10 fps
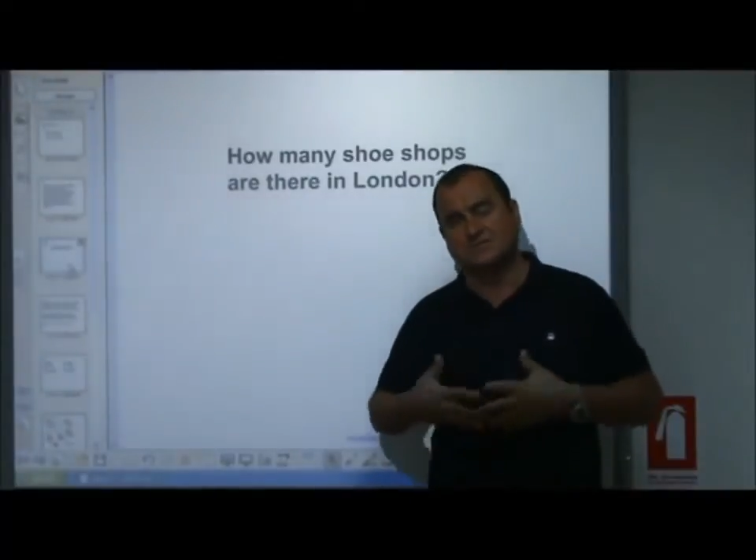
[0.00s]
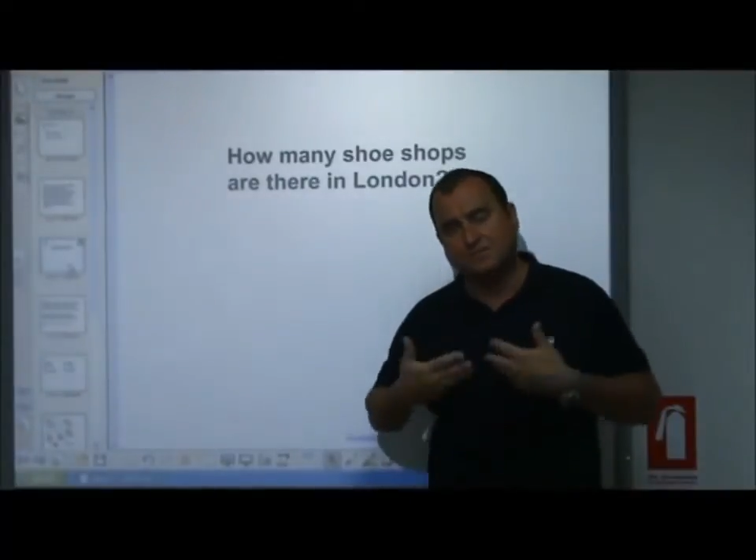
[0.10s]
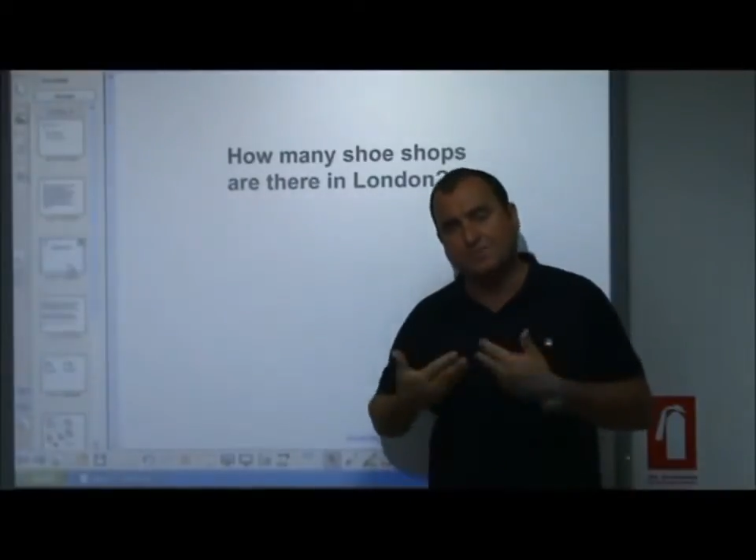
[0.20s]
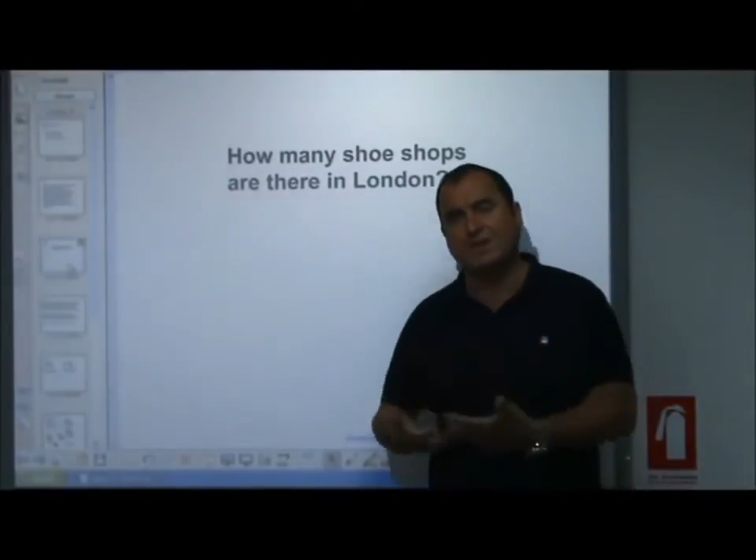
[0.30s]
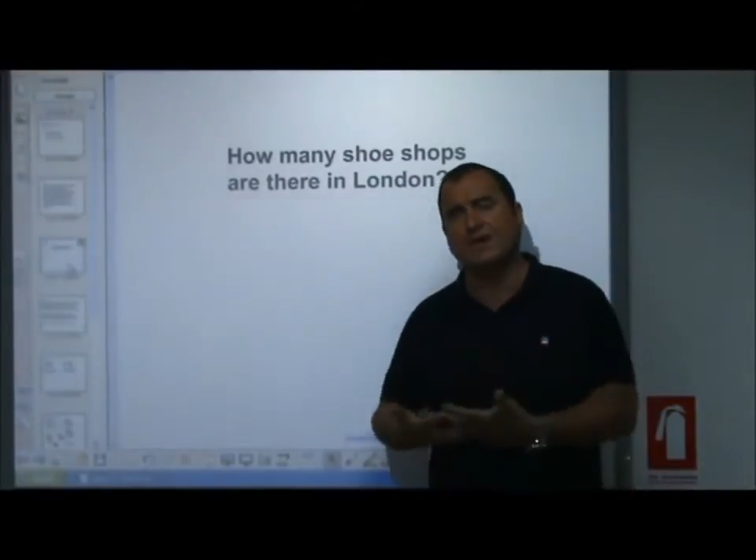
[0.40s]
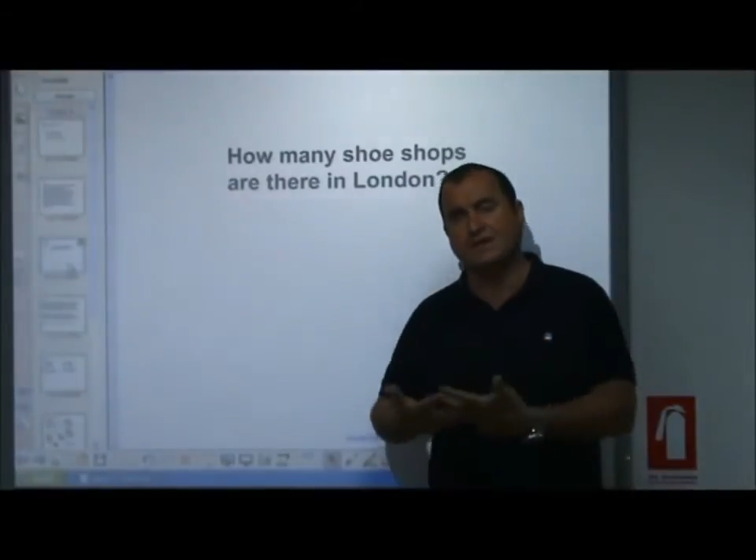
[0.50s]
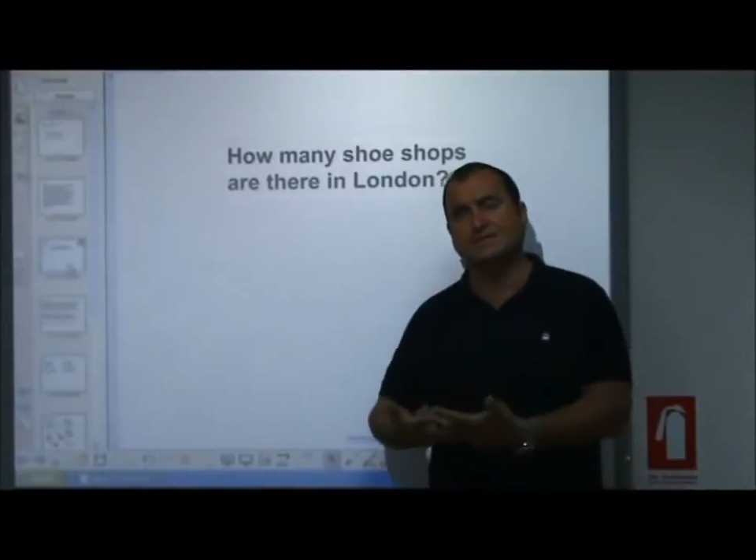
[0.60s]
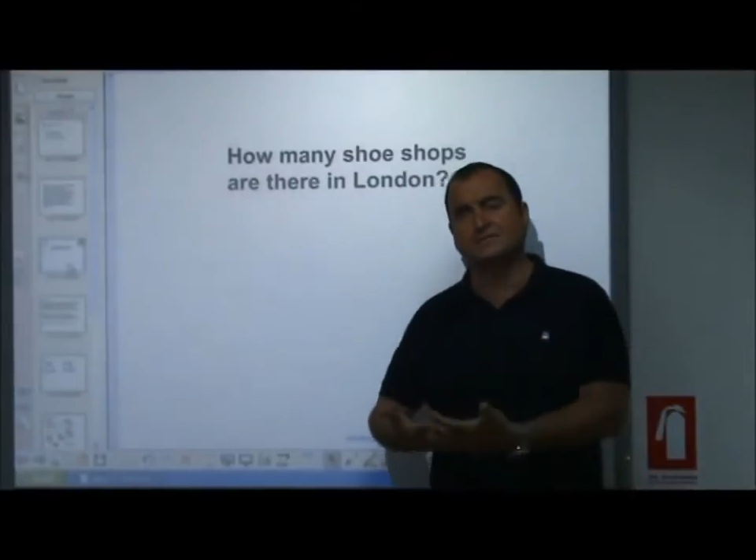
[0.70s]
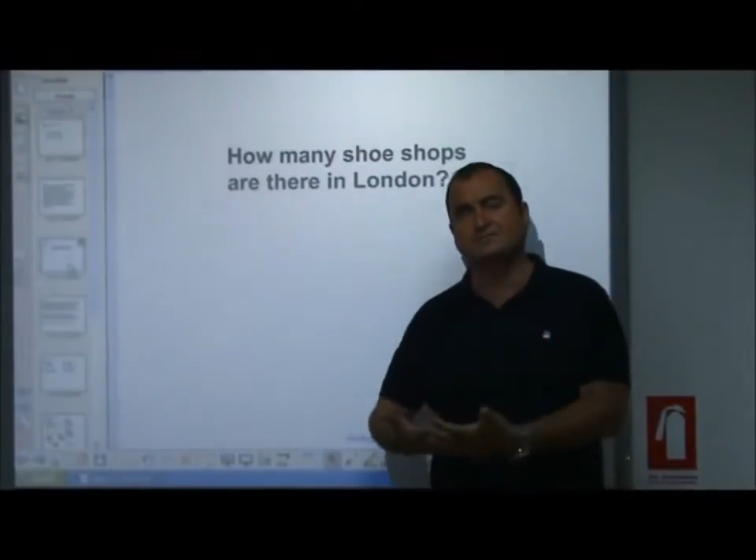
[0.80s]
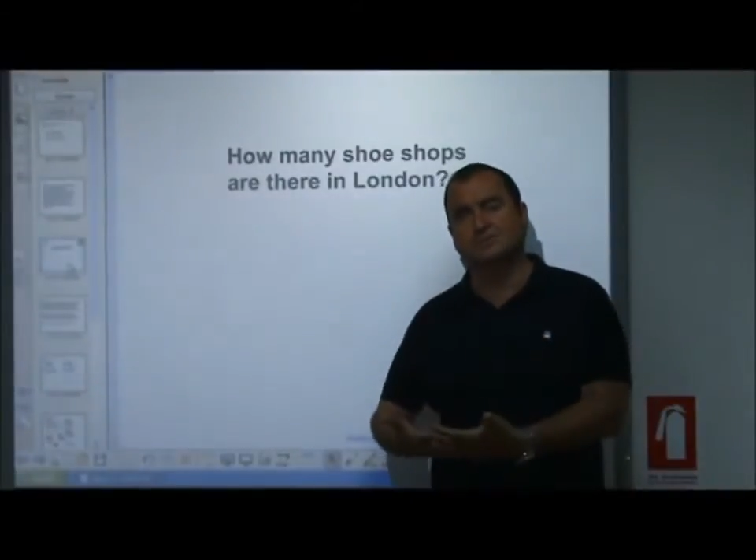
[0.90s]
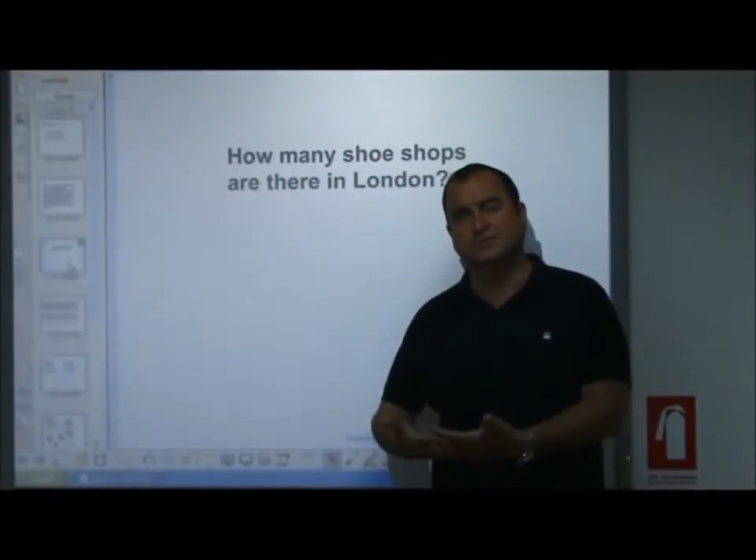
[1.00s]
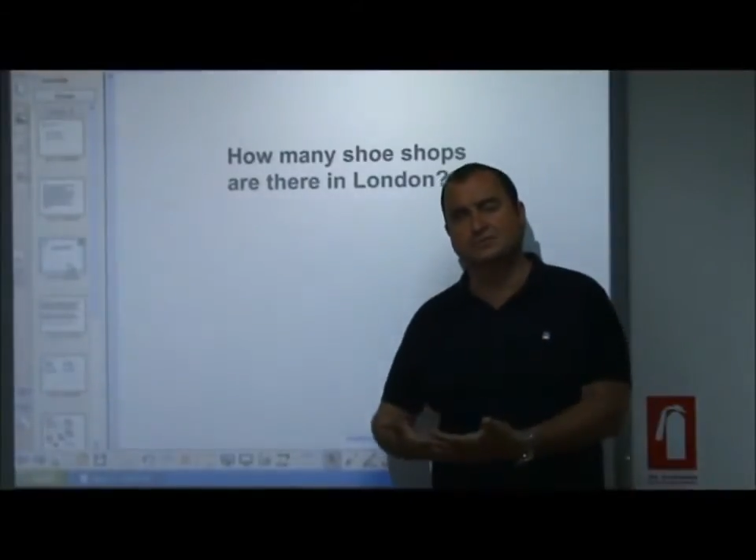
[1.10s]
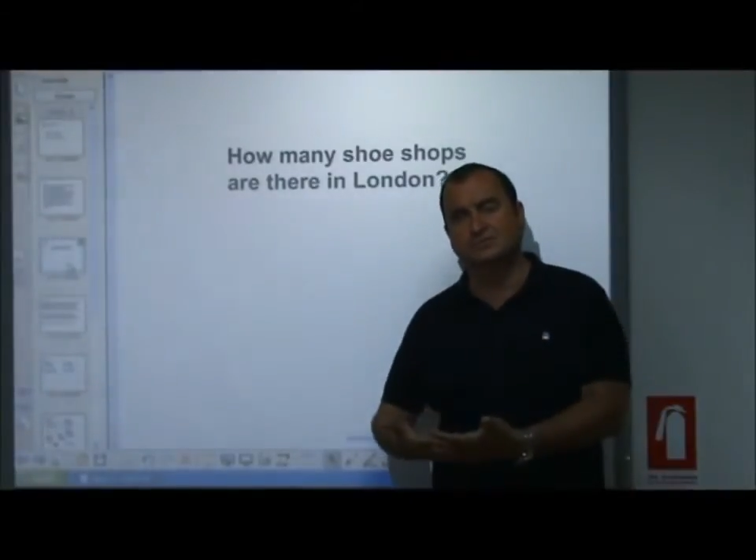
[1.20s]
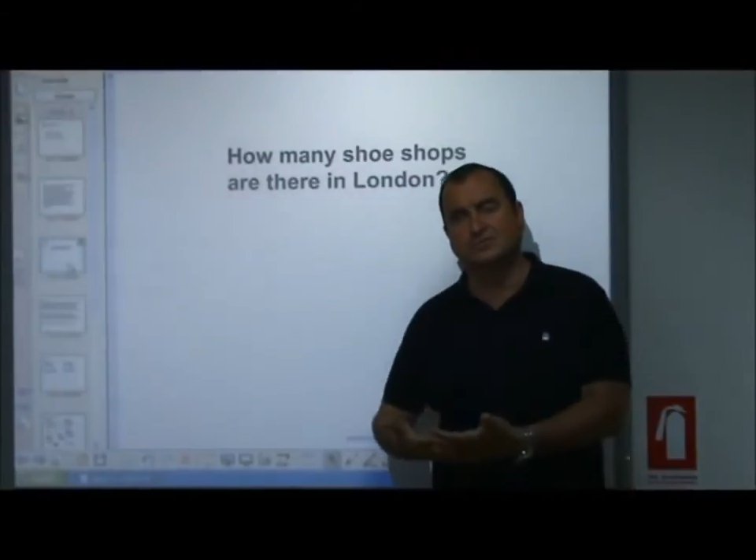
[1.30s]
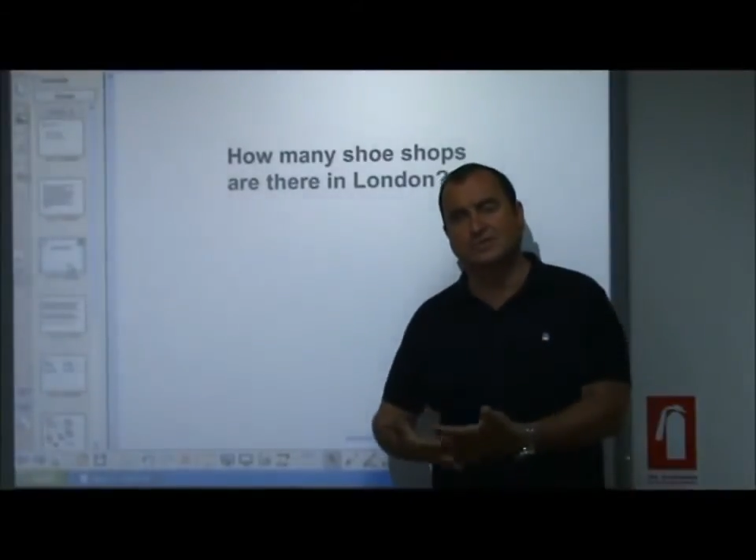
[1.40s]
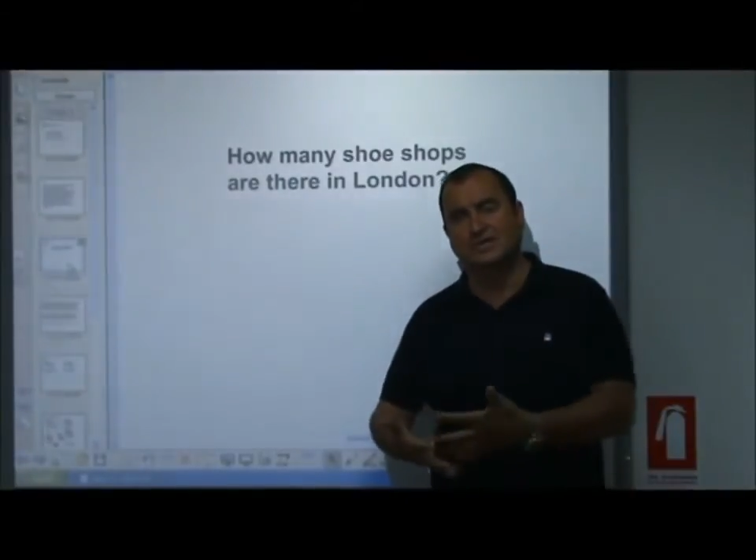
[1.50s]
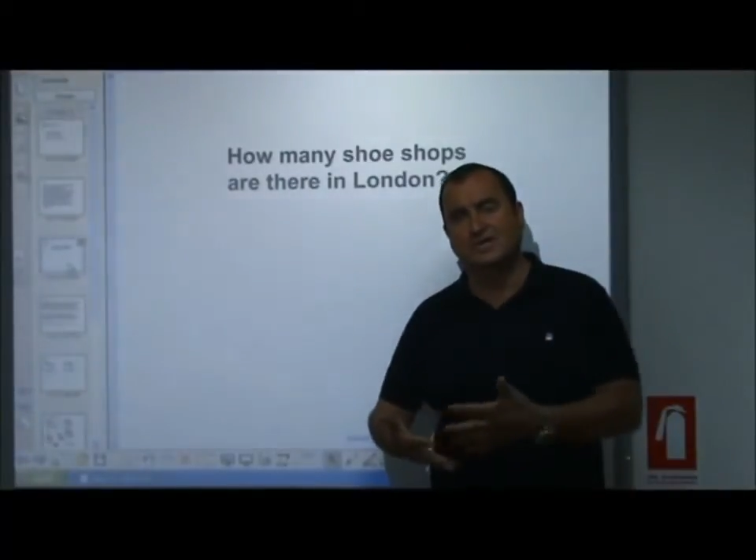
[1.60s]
suppliers of shoes,